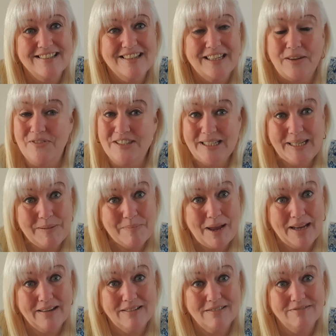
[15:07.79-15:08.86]
give us an
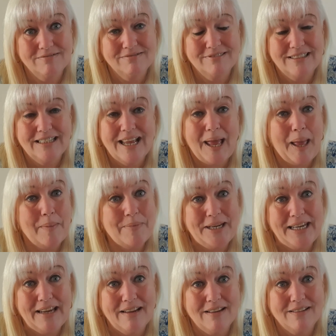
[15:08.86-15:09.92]
email. I'm
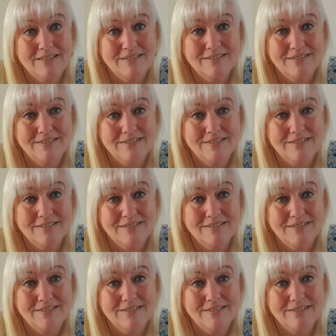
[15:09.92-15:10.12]
here.